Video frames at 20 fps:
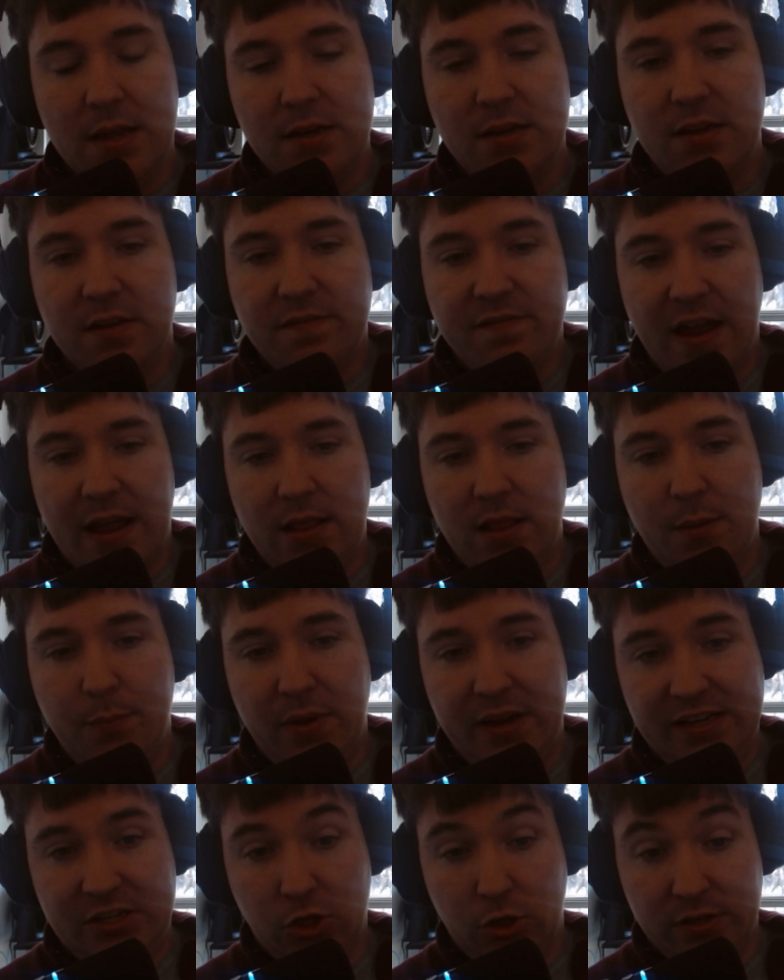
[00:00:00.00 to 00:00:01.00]
develop
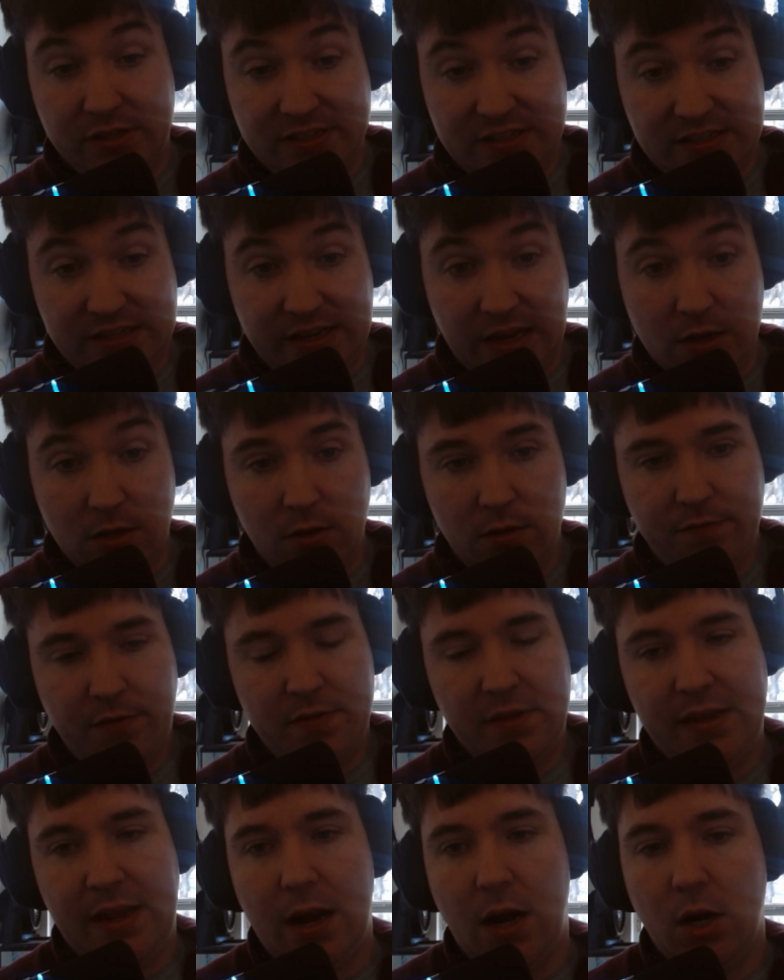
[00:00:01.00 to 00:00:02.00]
a certain skill for
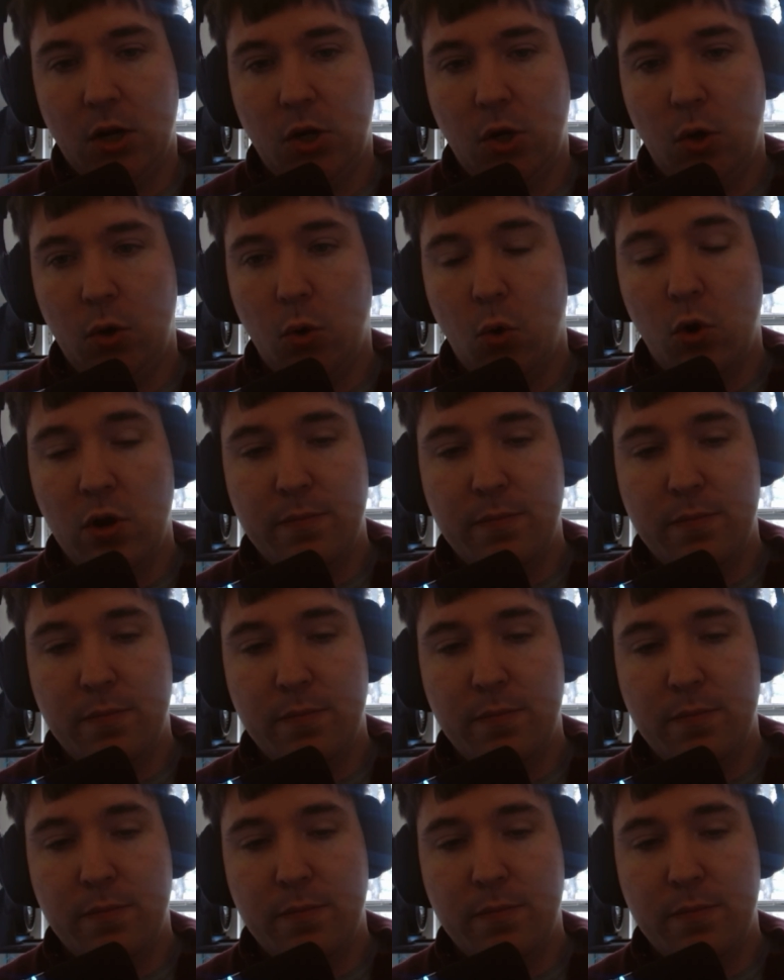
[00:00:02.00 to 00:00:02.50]
the character? Or